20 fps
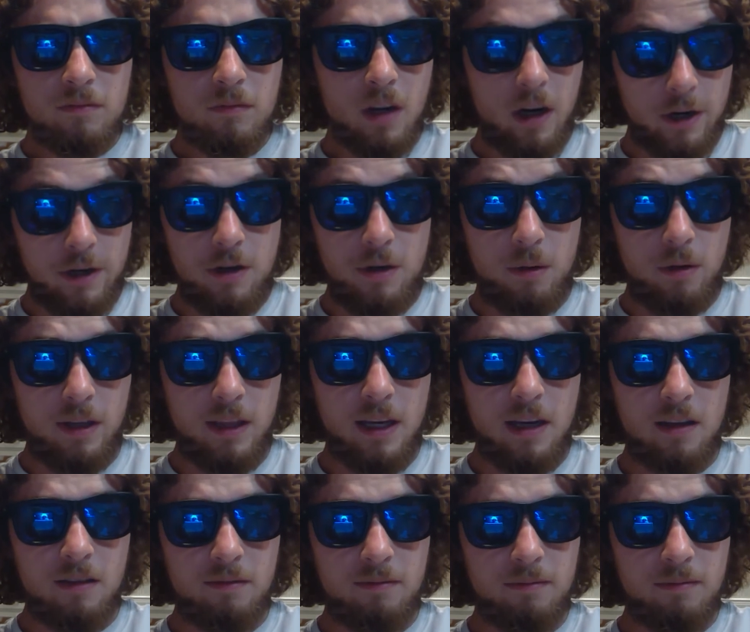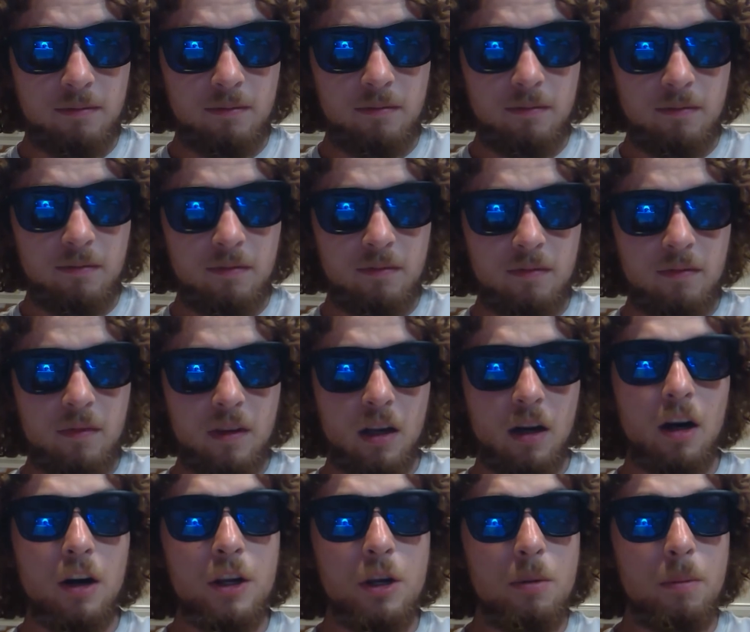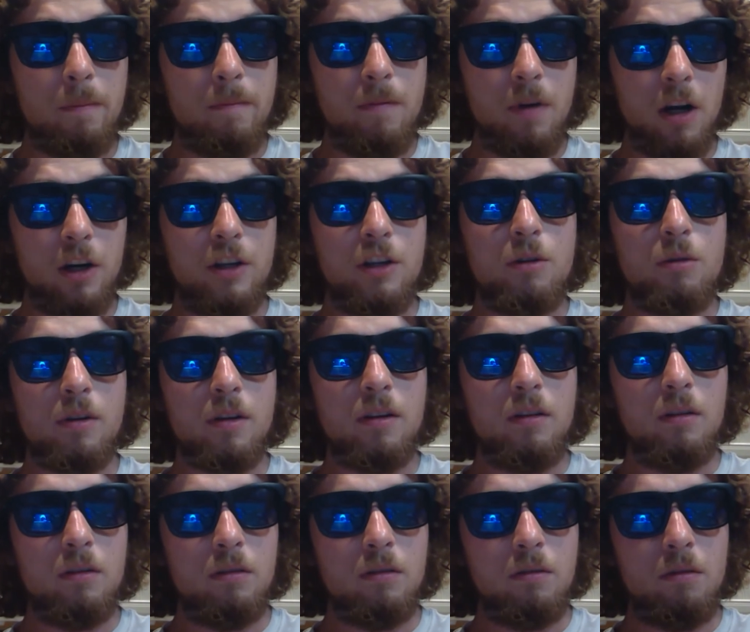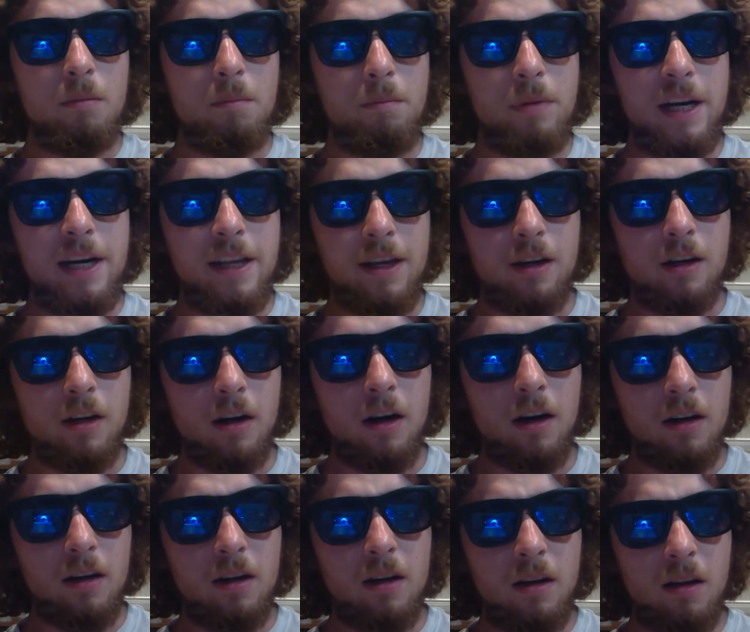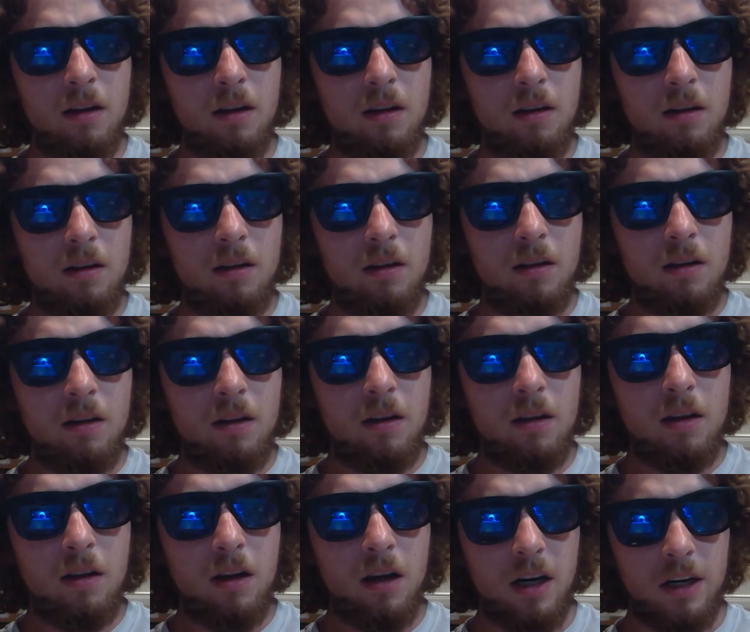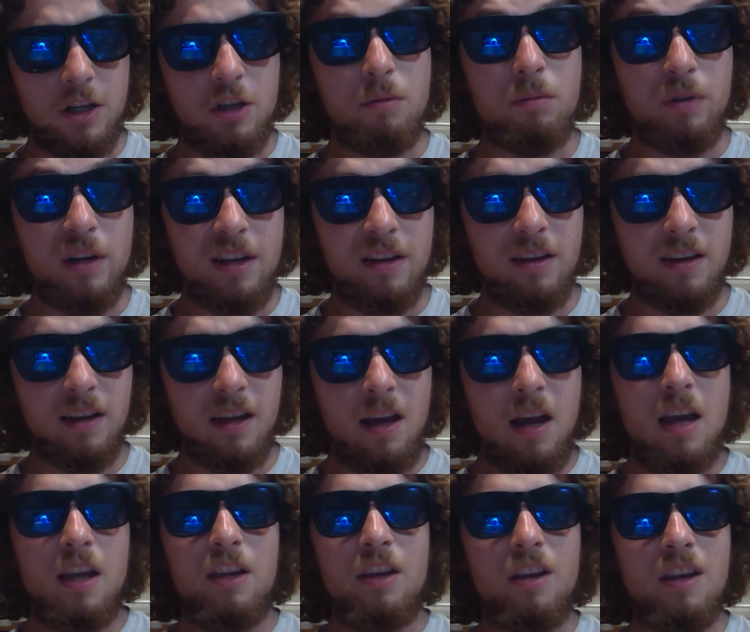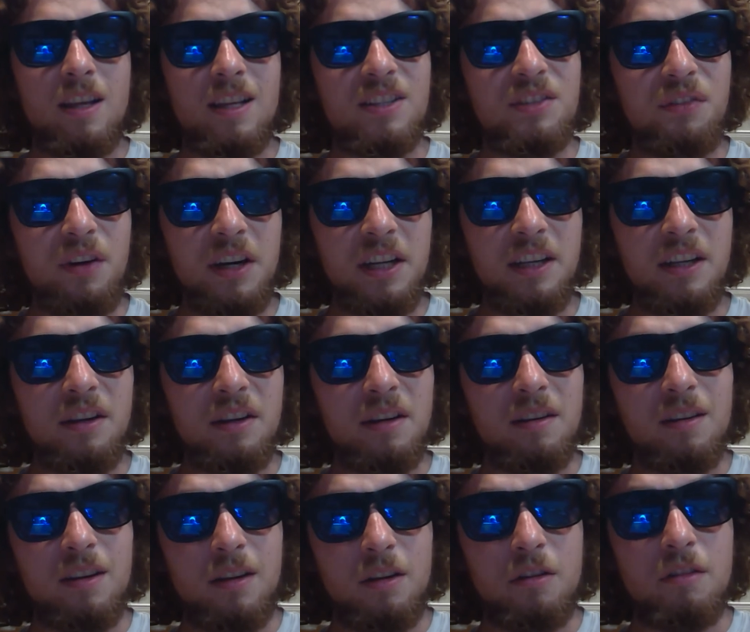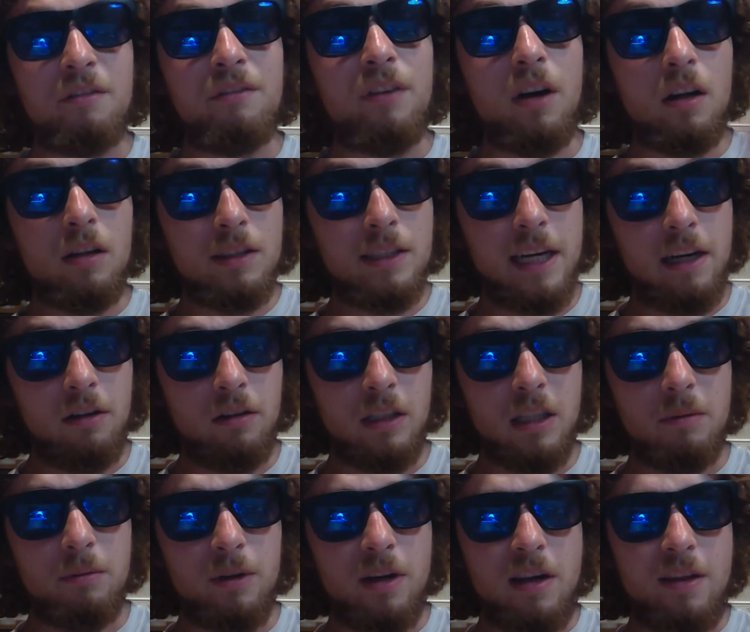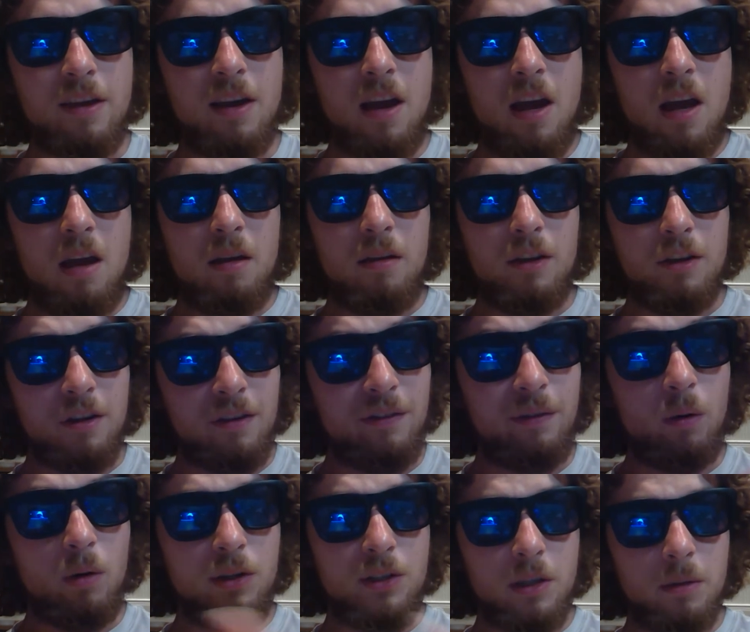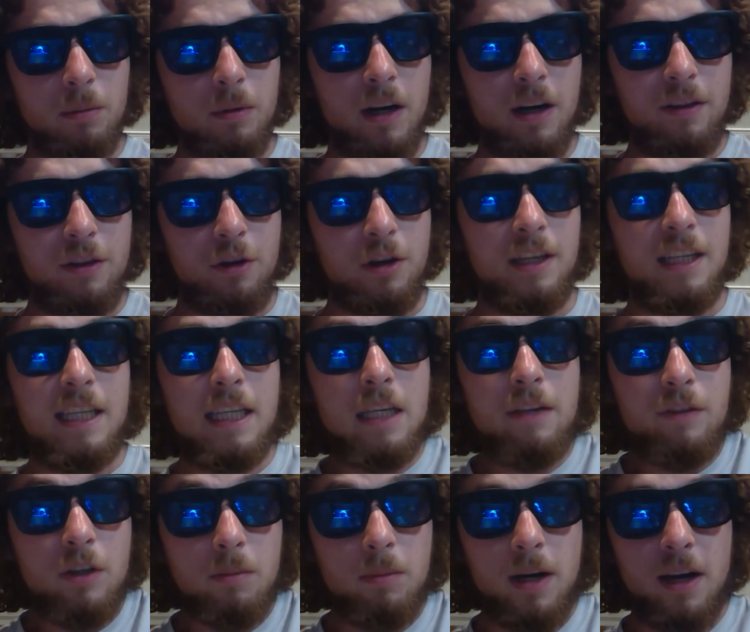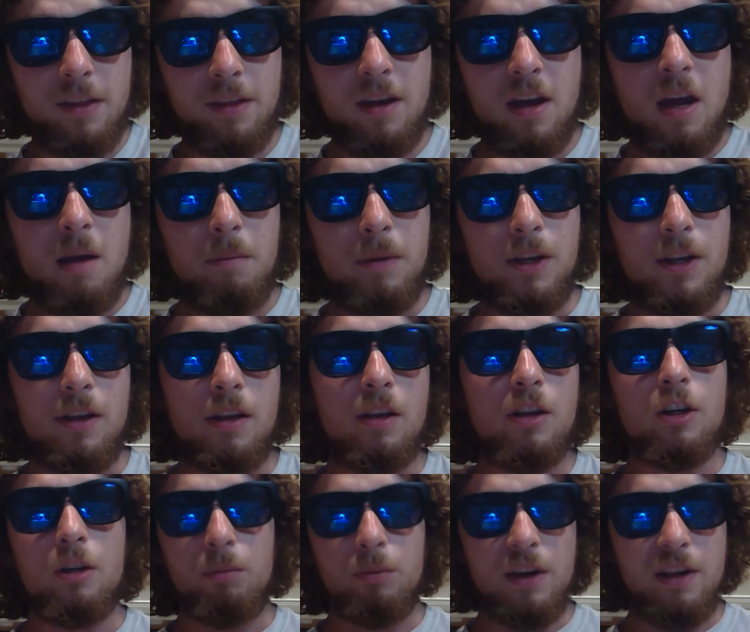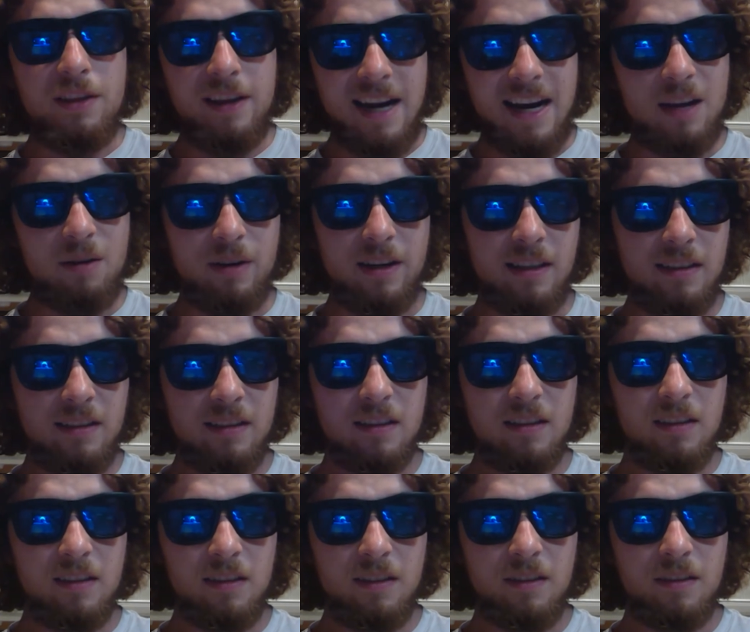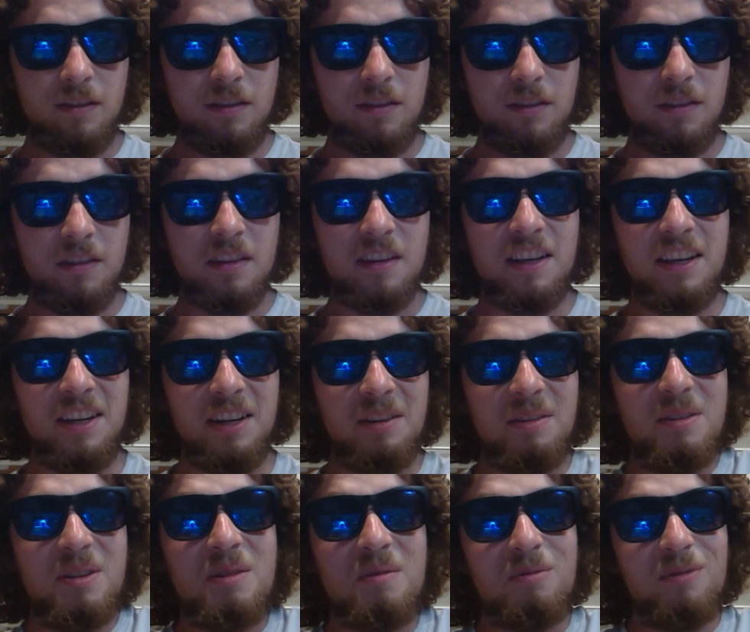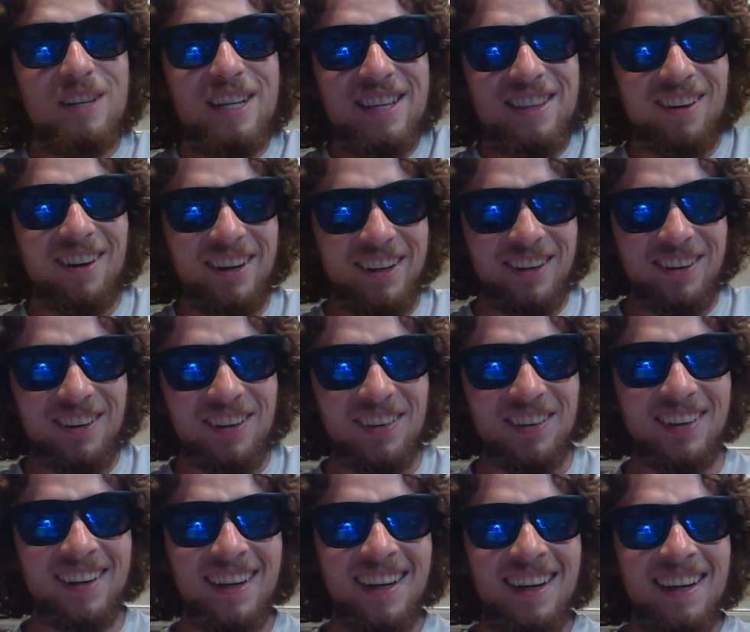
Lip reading: Are you doing that? Are you beating your heart? Are you breathing? It's funny, you can voluntarily breathe, you can force your breath, you can heave your breath, but you're breathing anyways. You breathe on your own.